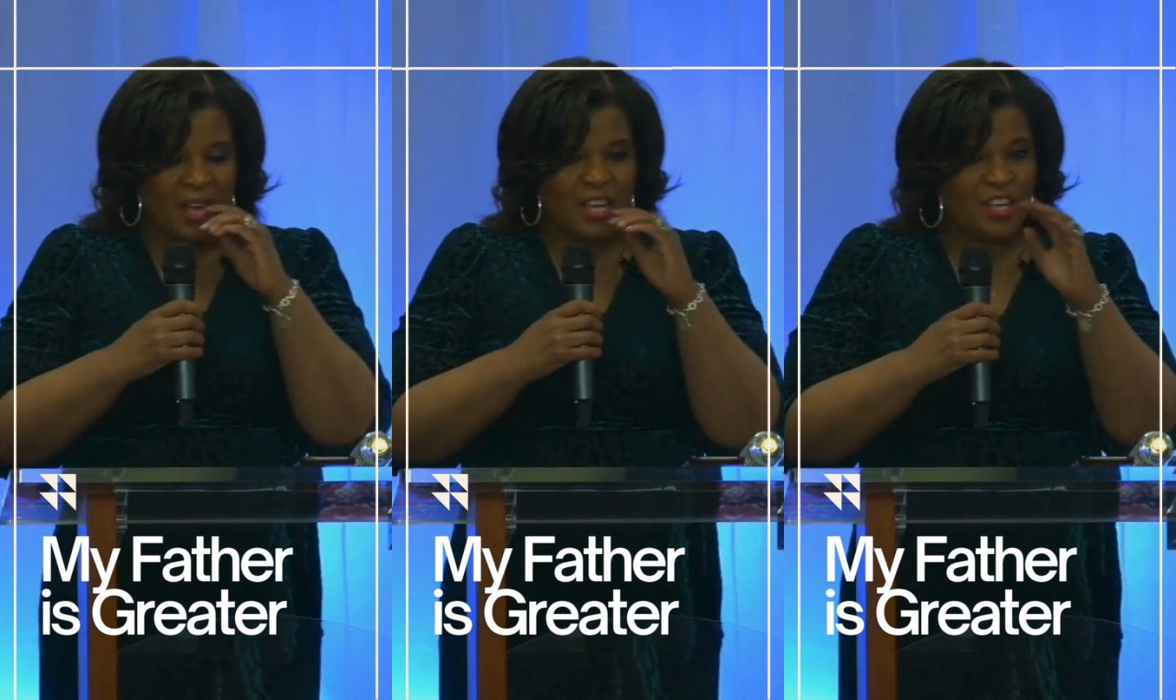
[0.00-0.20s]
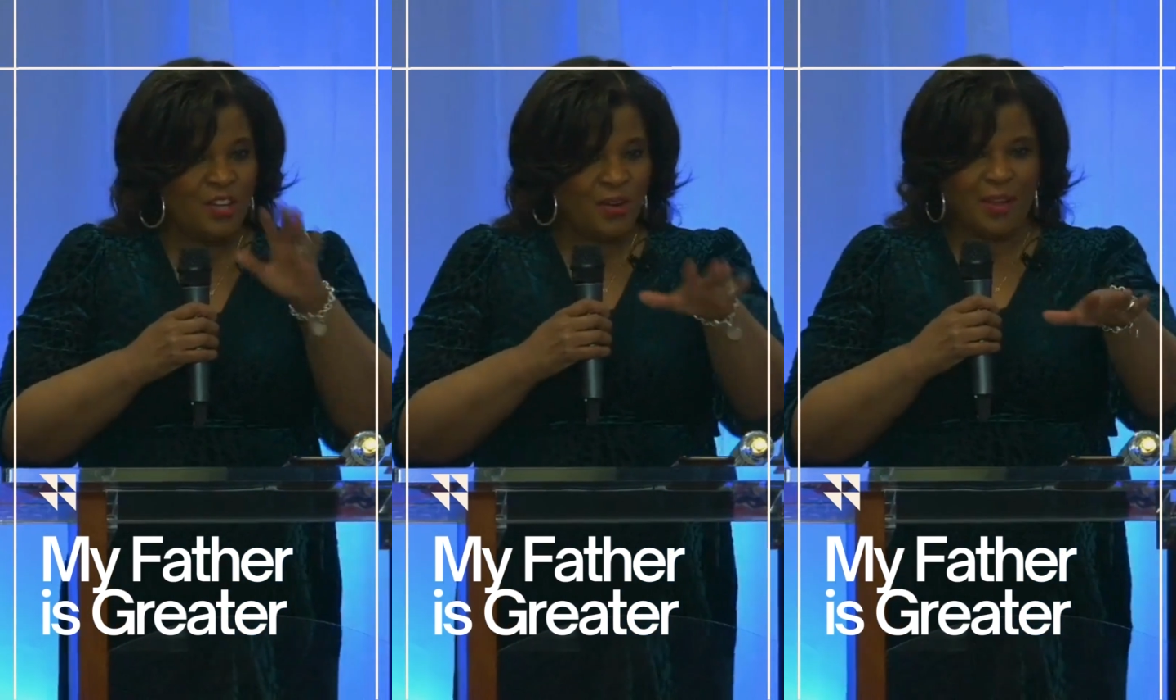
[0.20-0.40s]

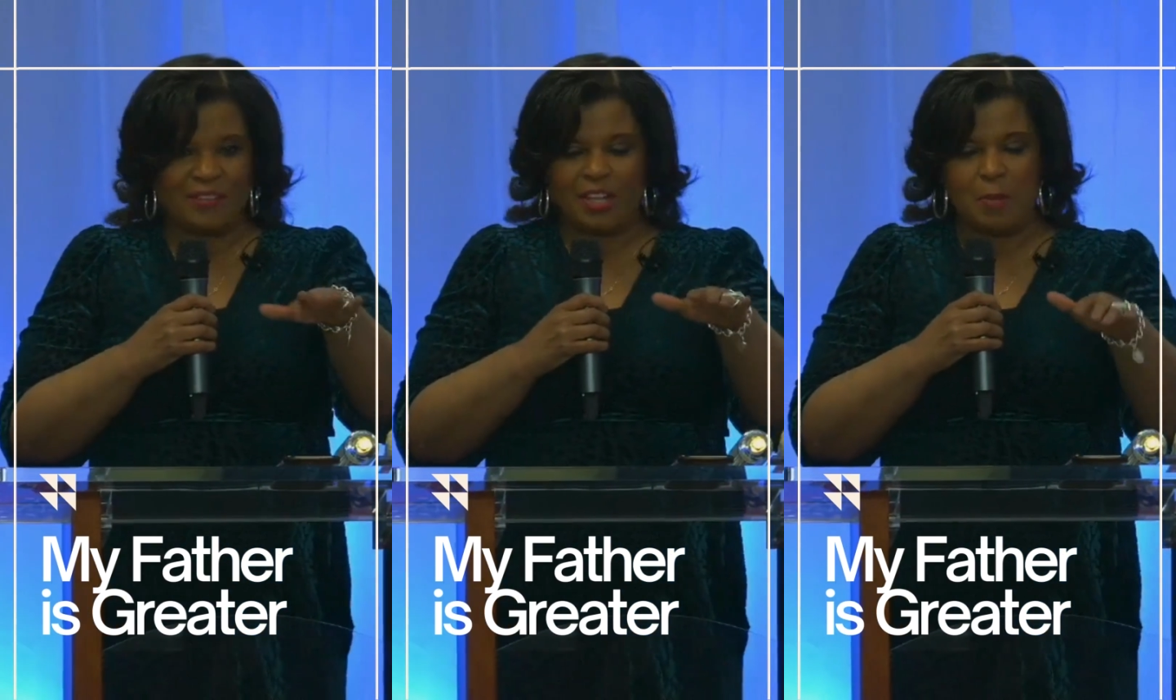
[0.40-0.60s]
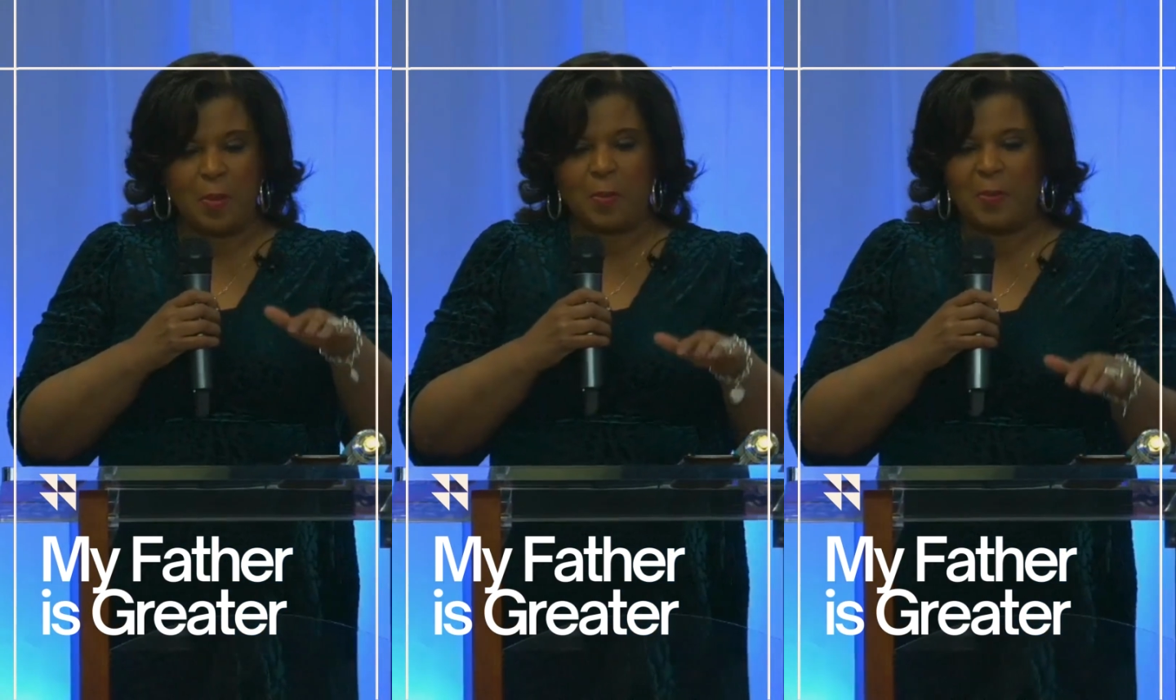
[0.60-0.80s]
and you don't have
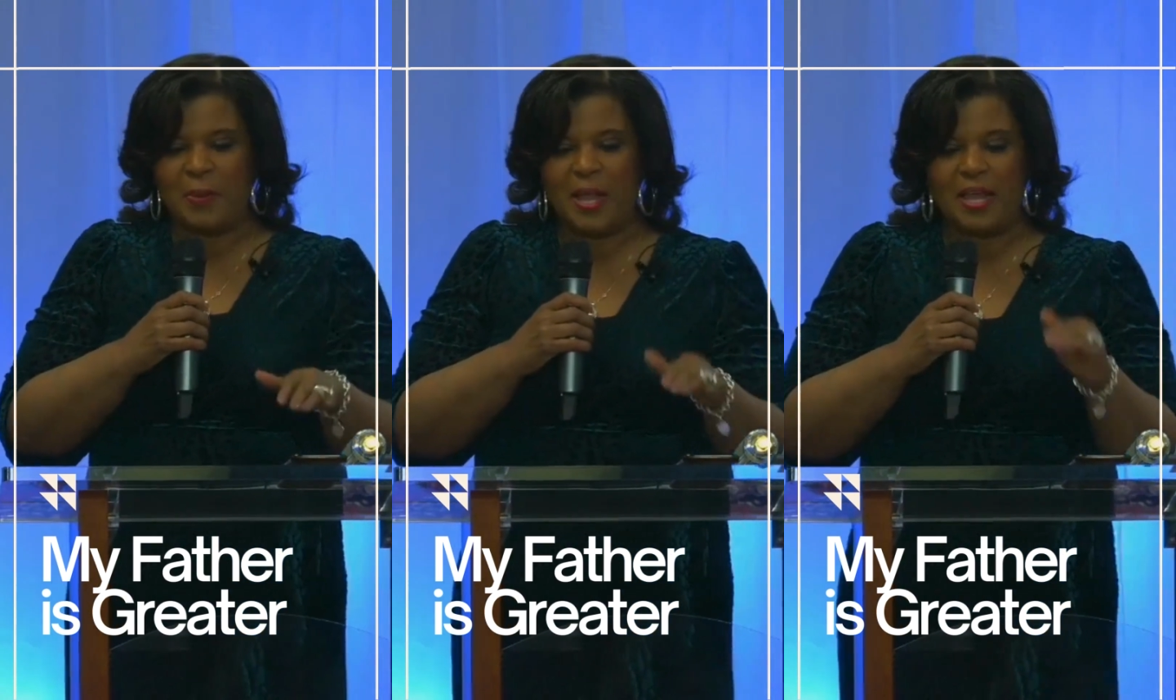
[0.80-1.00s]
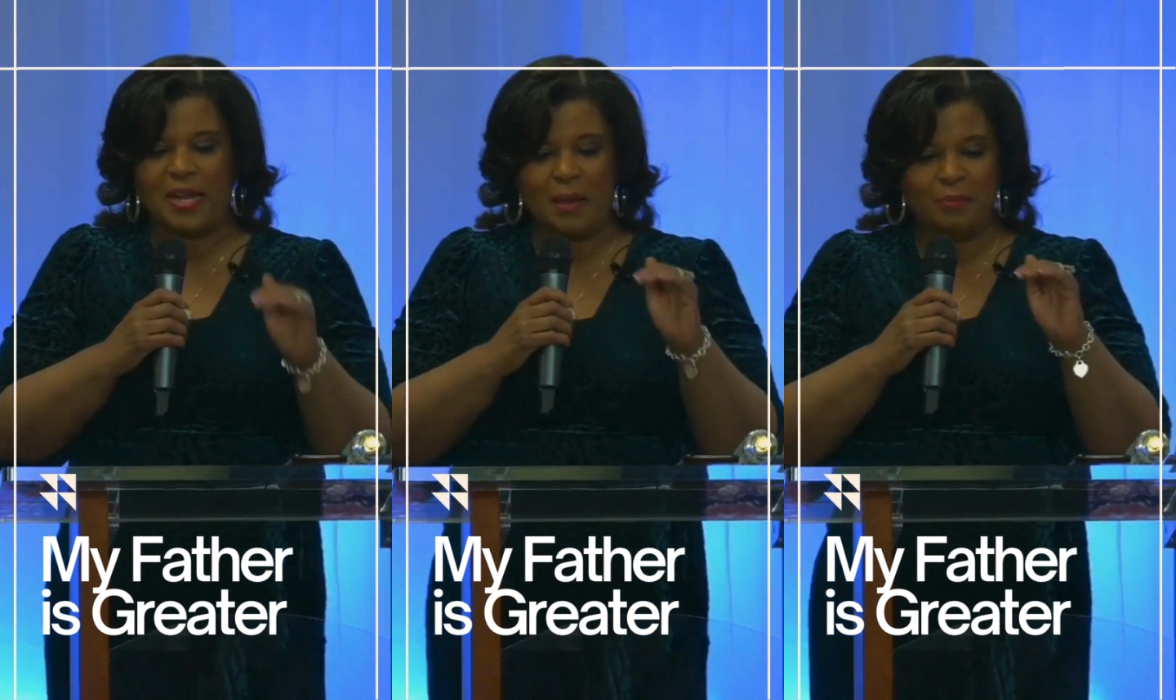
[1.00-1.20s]
to come up and play it.